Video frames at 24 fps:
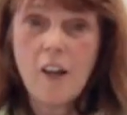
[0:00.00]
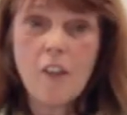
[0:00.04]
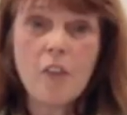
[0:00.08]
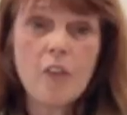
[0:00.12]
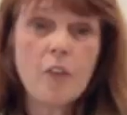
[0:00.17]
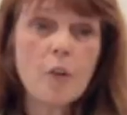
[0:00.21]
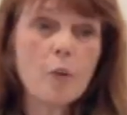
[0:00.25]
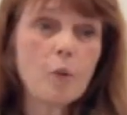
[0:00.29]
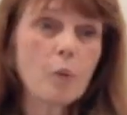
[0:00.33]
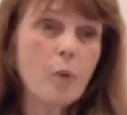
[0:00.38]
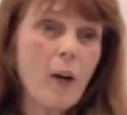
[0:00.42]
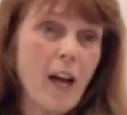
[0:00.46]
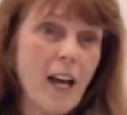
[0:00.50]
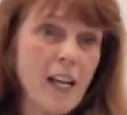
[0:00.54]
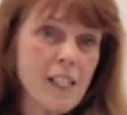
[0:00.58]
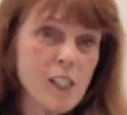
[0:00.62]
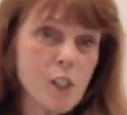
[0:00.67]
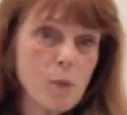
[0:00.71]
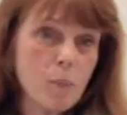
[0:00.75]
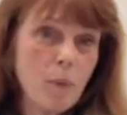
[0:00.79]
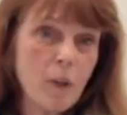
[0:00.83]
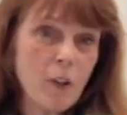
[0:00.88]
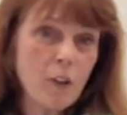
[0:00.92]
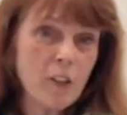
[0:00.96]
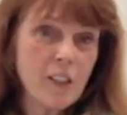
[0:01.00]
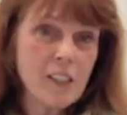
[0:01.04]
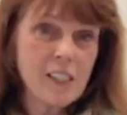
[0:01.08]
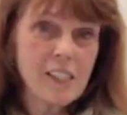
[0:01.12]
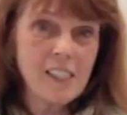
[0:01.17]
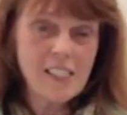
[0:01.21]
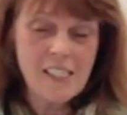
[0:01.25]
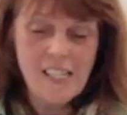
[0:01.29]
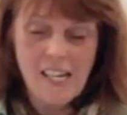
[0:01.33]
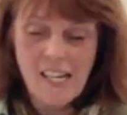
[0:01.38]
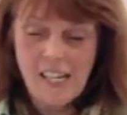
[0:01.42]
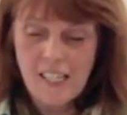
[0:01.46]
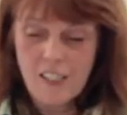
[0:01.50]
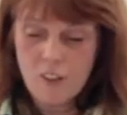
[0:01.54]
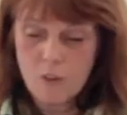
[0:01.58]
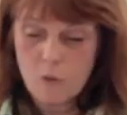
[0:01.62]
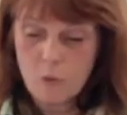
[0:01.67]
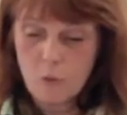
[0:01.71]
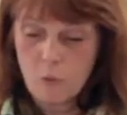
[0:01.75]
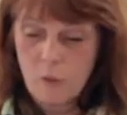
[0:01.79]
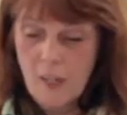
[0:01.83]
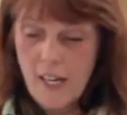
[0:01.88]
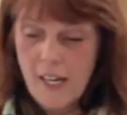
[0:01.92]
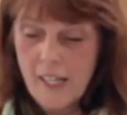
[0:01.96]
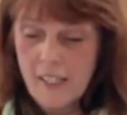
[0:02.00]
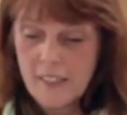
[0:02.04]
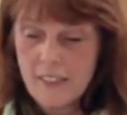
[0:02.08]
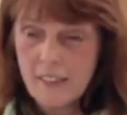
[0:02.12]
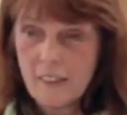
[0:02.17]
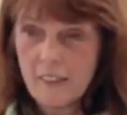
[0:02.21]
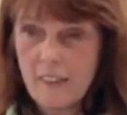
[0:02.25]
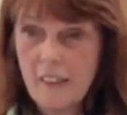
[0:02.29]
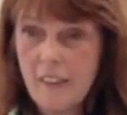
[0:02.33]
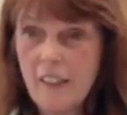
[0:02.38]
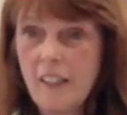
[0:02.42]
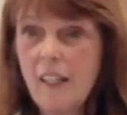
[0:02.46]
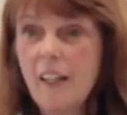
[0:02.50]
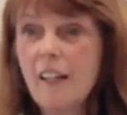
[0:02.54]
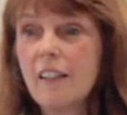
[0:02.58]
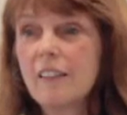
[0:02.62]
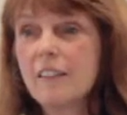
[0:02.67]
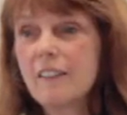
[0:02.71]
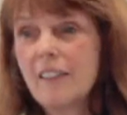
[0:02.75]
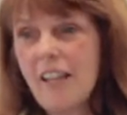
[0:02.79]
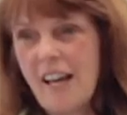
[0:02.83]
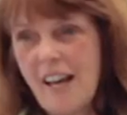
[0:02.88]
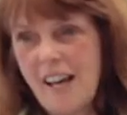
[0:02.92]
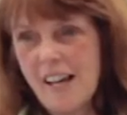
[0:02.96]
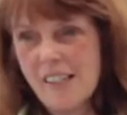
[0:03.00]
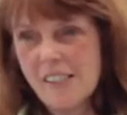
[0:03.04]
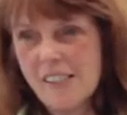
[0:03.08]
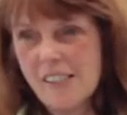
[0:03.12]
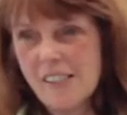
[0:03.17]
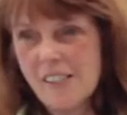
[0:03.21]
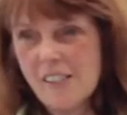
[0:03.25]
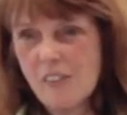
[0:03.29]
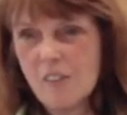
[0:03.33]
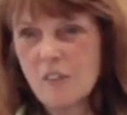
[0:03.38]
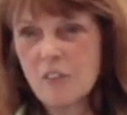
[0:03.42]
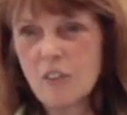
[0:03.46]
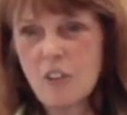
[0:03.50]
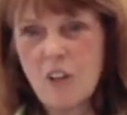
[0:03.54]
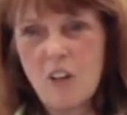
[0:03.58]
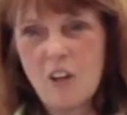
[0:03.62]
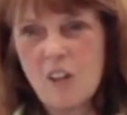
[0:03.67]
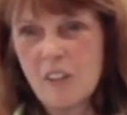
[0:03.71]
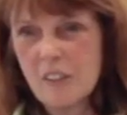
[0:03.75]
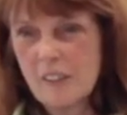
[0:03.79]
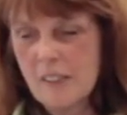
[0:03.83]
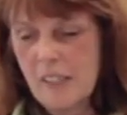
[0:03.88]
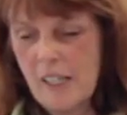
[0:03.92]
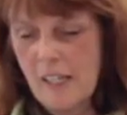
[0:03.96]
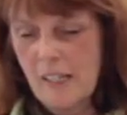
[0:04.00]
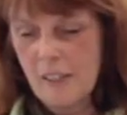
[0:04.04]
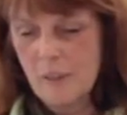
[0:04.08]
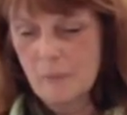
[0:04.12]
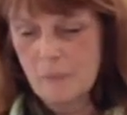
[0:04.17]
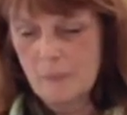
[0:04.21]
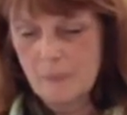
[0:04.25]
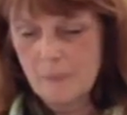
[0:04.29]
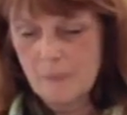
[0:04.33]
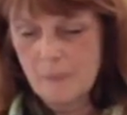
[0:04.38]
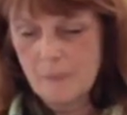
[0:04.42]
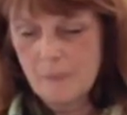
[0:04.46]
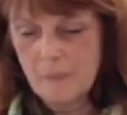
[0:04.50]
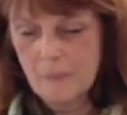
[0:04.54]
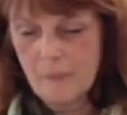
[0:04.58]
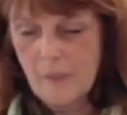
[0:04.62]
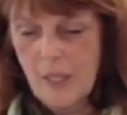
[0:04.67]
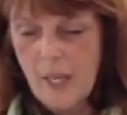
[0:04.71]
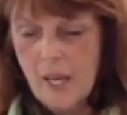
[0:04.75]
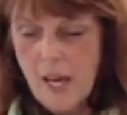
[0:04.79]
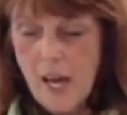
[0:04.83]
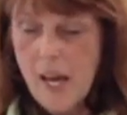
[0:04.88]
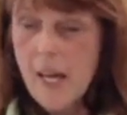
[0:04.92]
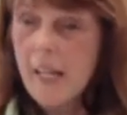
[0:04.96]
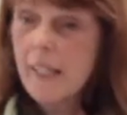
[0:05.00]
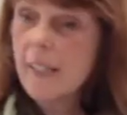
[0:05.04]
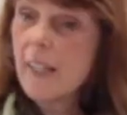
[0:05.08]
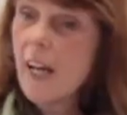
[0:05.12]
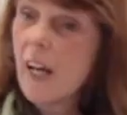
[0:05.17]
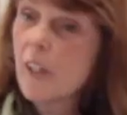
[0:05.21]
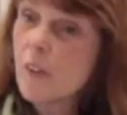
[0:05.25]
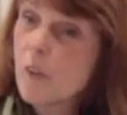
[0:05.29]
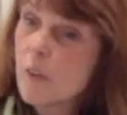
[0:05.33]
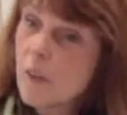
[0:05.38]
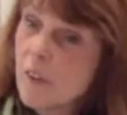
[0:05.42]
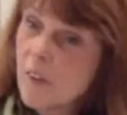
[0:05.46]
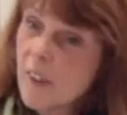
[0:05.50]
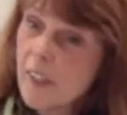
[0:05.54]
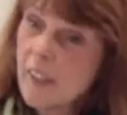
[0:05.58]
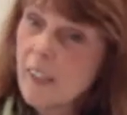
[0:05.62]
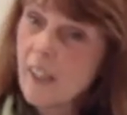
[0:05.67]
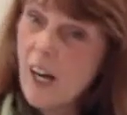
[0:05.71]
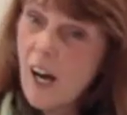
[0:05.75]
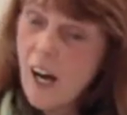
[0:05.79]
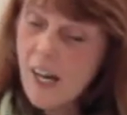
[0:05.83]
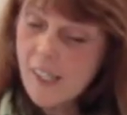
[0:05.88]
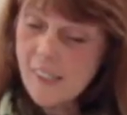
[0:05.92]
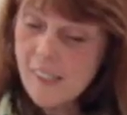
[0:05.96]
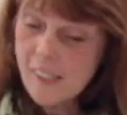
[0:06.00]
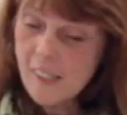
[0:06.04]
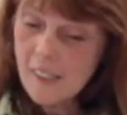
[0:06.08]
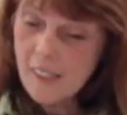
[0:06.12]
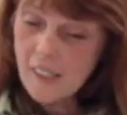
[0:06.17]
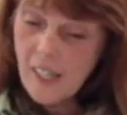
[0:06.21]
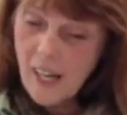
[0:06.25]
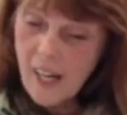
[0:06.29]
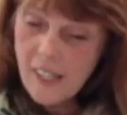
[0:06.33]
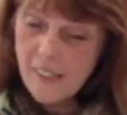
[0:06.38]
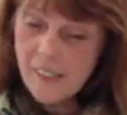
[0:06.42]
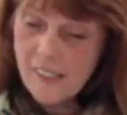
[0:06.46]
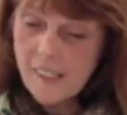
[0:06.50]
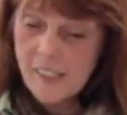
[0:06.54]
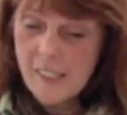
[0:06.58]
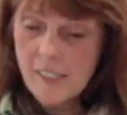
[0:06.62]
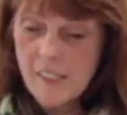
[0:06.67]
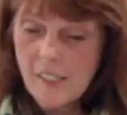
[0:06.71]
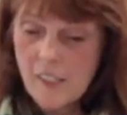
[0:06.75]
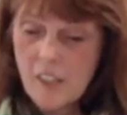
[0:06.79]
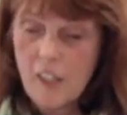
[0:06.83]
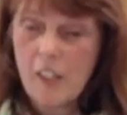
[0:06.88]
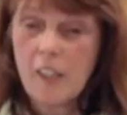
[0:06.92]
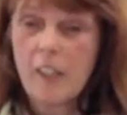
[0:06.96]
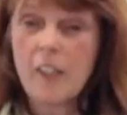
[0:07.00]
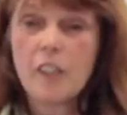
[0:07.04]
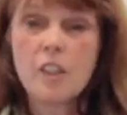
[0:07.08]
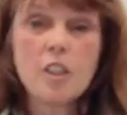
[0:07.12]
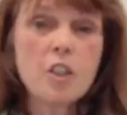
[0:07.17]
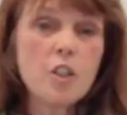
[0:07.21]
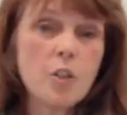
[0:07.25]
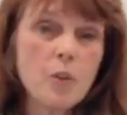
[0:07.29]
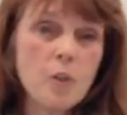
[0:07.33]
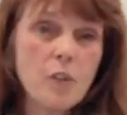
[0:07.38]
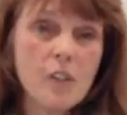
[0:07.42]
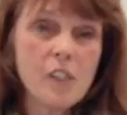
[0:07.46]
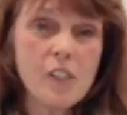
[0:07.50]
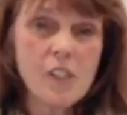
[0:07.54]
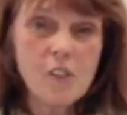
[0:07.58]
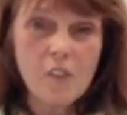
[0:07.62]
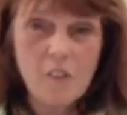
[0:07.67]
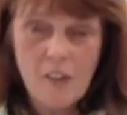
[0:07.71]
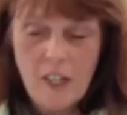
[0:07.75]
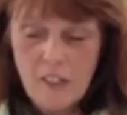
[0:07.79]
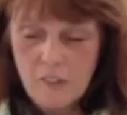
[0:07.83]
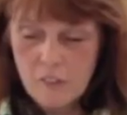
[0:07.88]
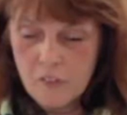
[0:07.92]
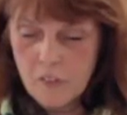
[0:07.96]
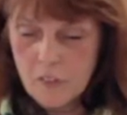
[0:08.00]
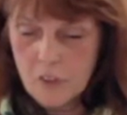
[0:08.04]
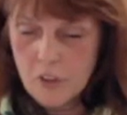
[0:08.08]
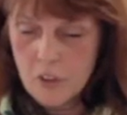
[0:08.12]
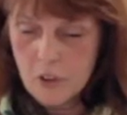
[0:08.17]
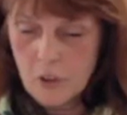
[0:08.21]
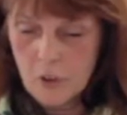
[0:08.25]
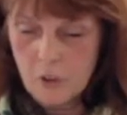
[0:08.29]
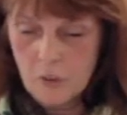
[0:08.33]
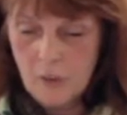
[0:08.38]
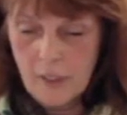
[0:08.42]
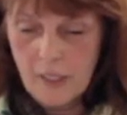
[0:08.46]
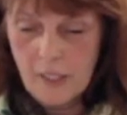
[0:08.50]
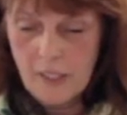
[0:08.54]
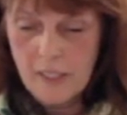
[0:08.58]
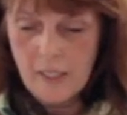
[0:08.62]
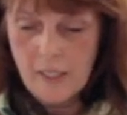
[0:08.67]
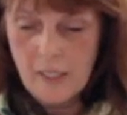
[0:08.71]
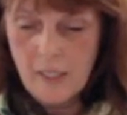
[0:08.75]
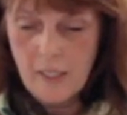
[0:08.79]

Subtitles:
the raspberry stained red, alas, for all time. Now you think gods and goddesses could undo this fateful decree,